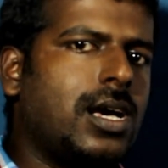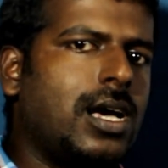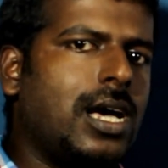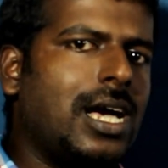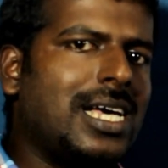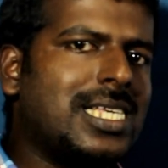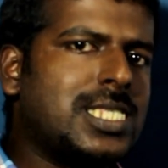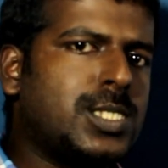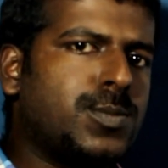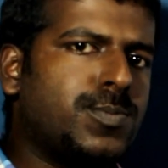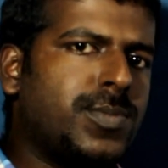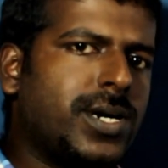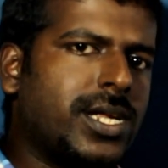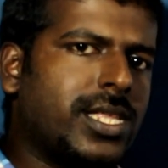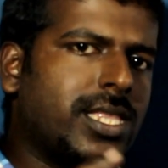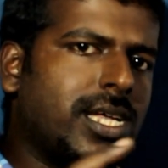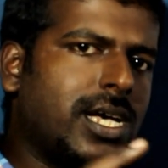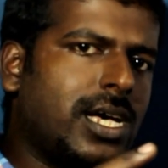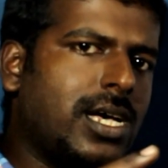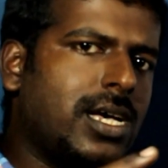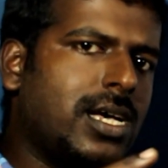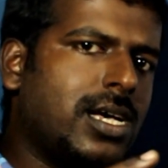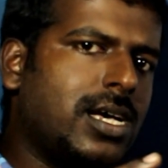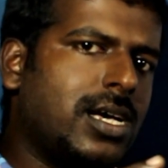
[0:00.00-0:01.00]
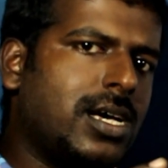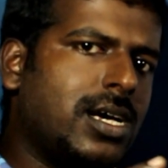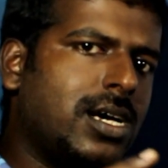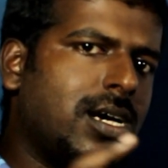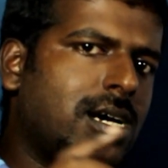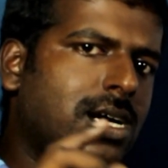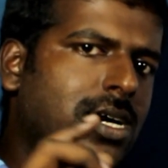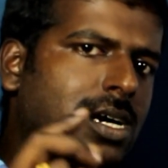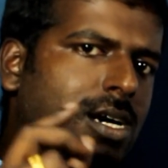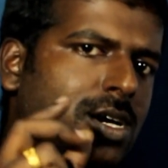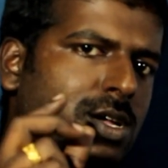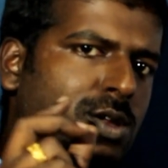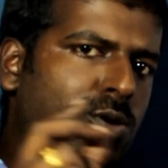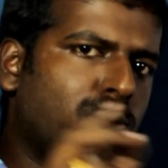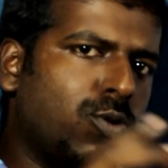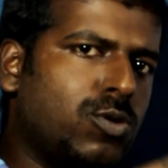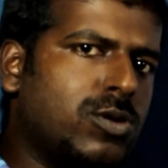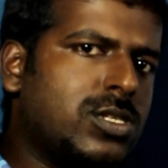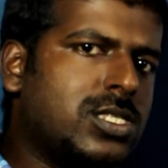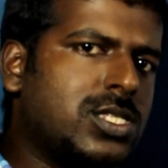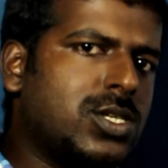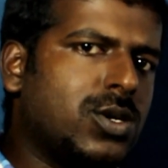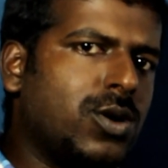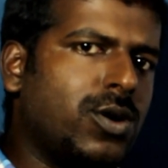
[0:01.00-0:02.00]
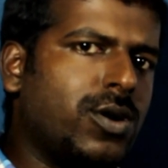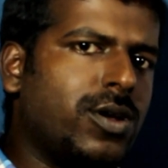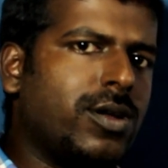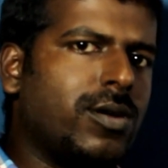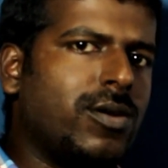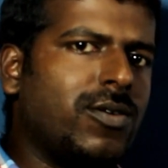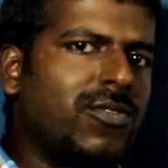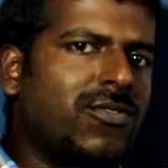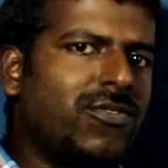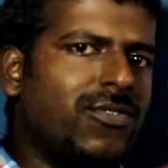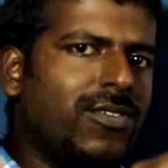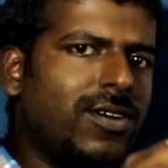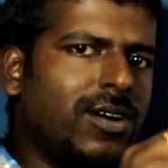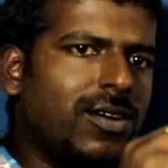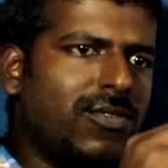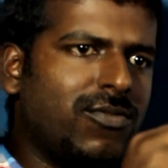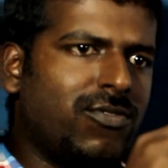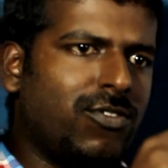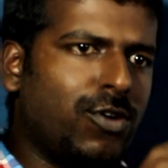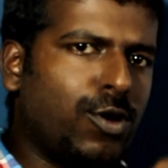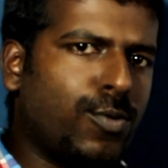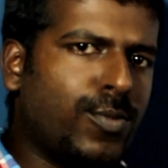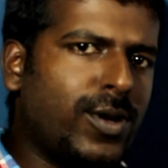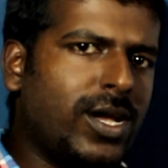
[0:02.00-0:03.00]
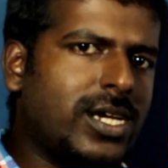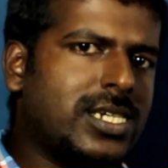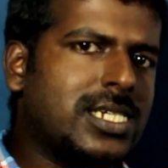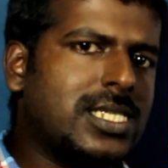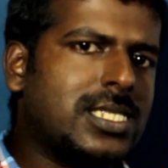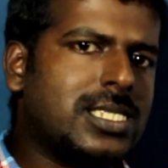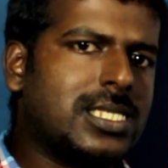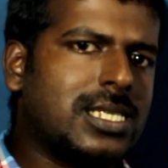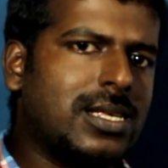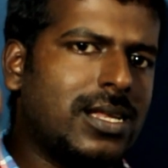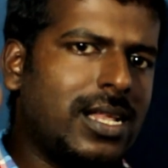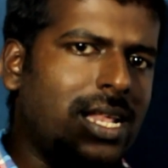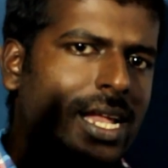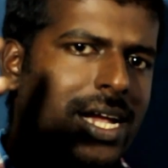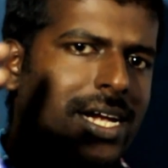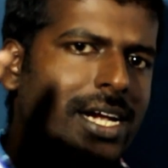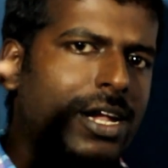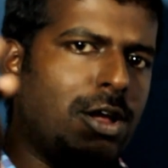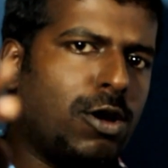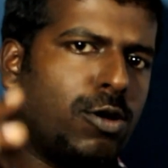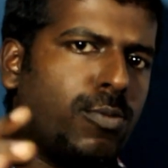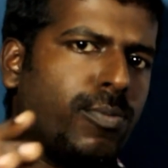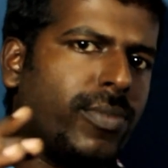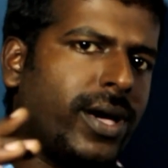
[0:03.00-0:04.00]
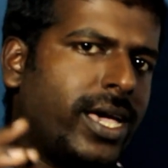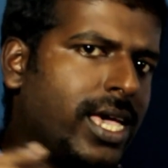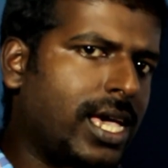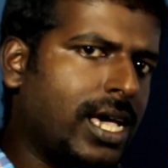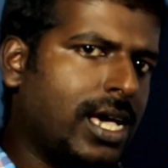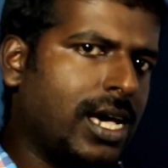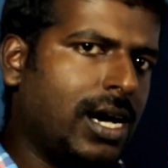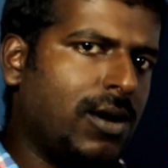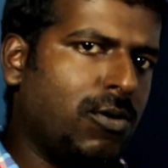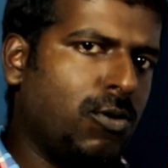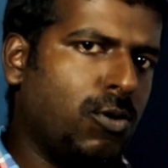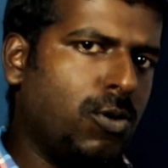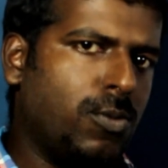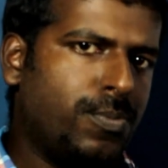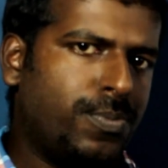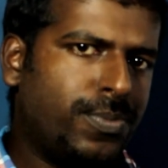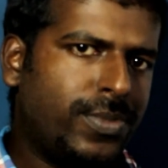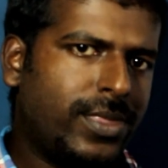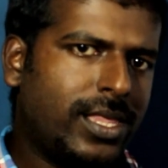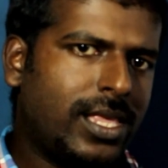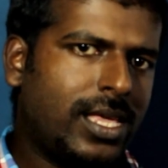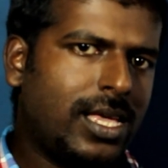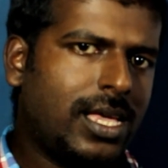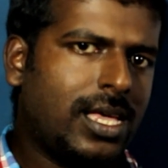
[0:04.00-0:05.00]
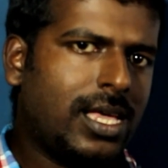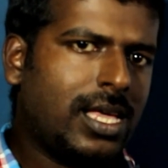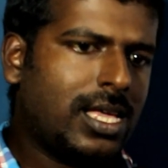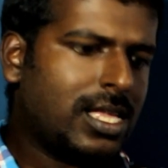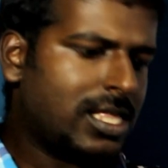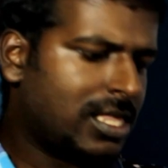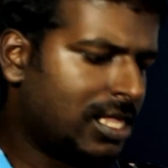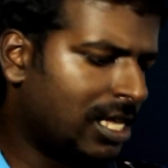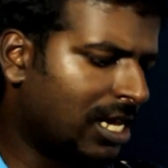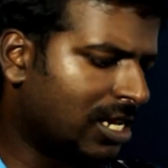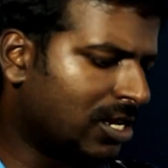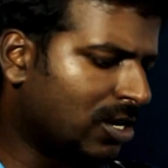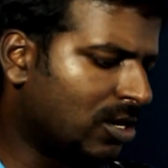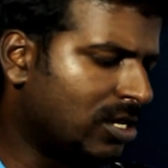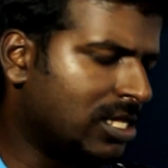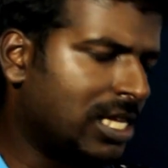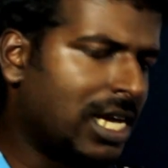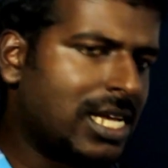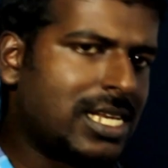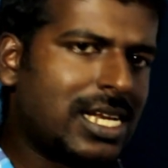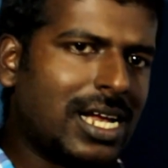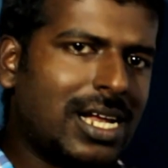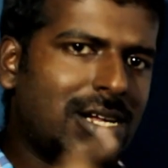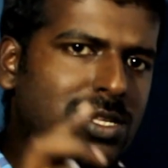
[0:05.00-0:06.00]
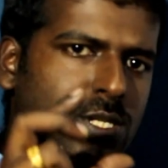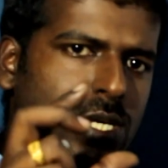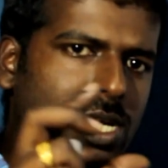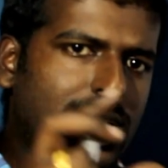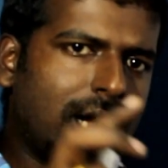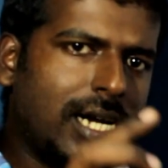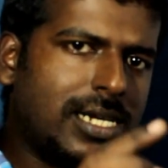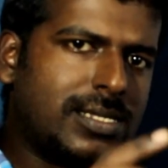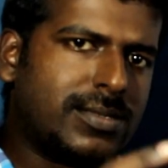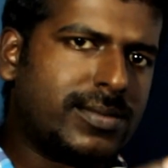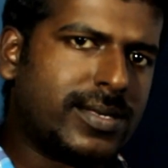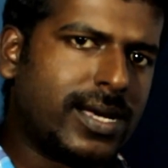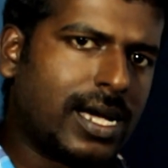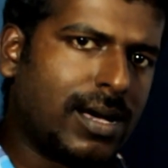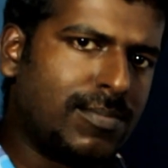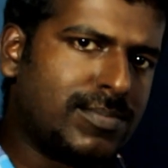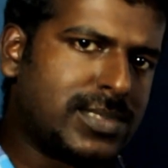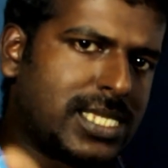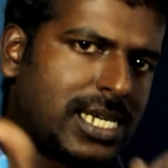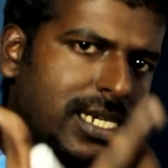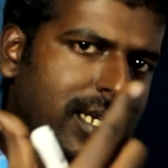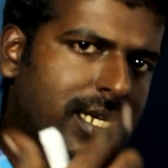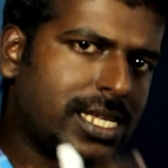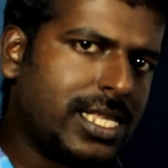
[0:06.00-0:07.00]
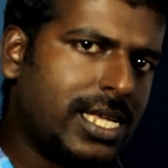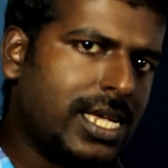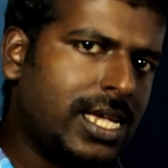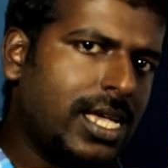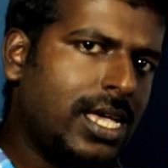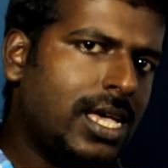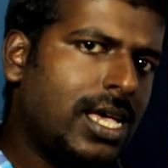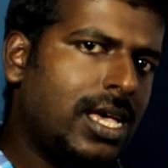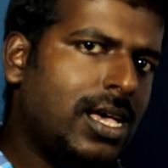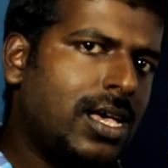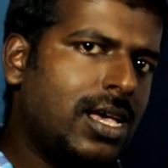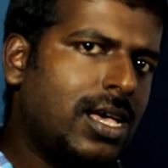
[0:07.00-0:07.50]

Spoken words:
as per the rules or formulations laid down by ICAO. That also comes under the